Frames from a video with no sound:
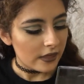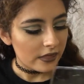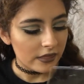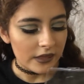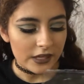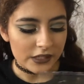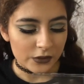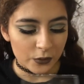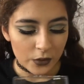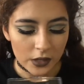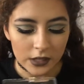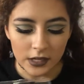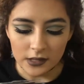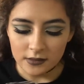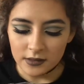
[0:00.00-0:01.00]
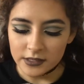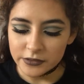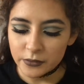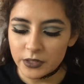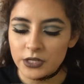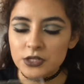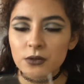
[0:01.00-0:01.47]
this one and this
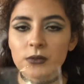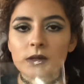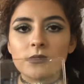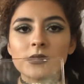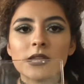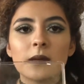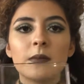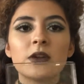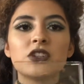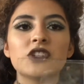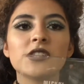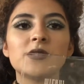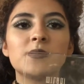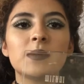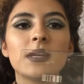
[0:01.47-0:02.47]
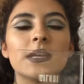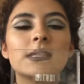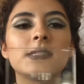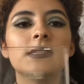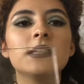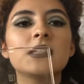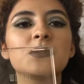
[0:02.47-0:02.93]
one I don't use that much is
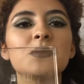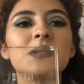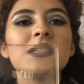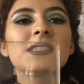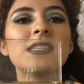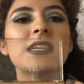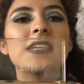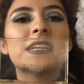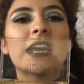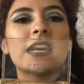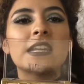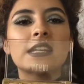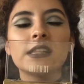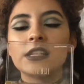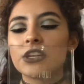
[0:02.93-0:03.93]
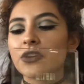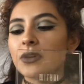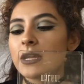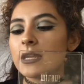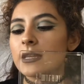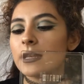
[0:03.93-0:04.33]
because this one is like kind of glittery,